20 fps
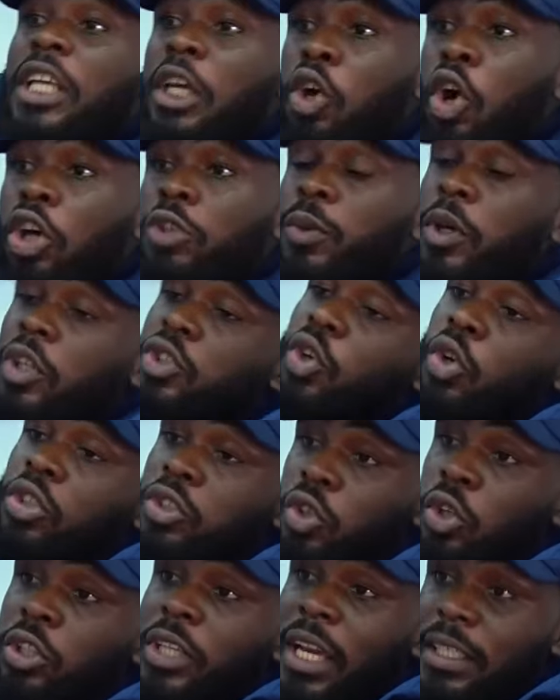goes. So
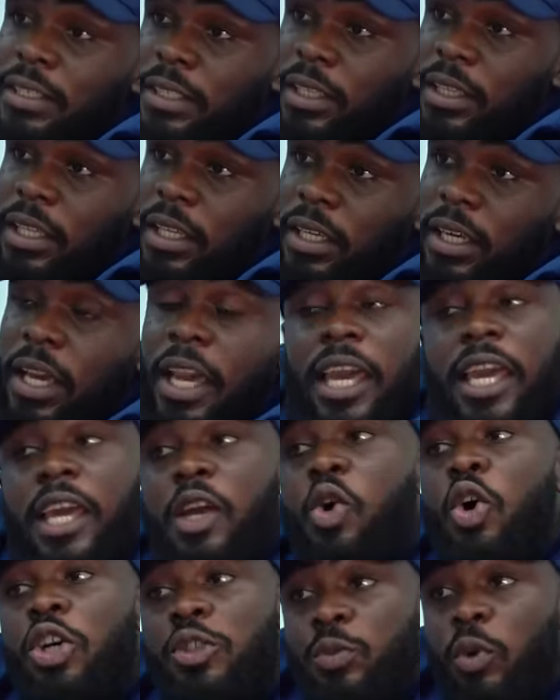so here's the thing. It
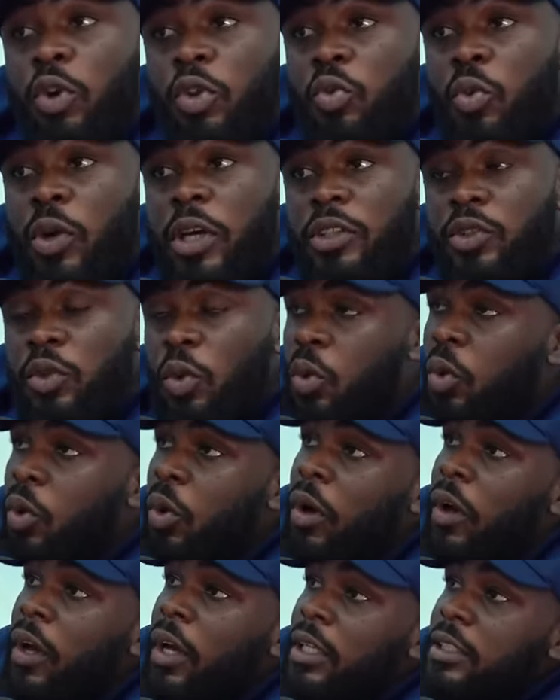goes both ways.
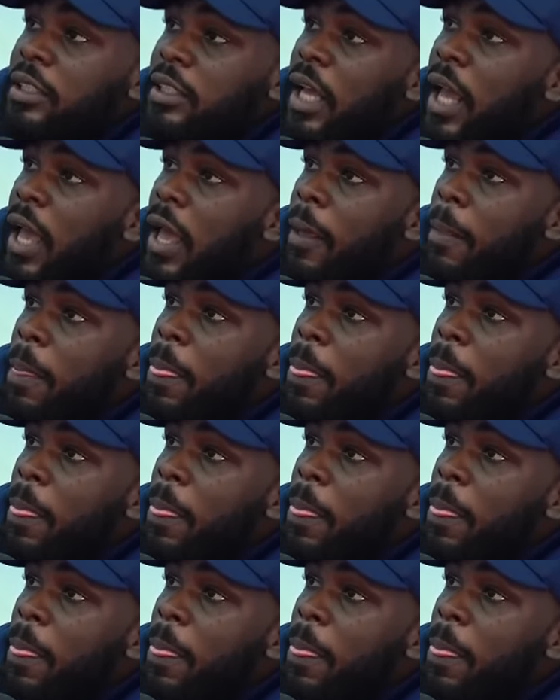Yeah. Say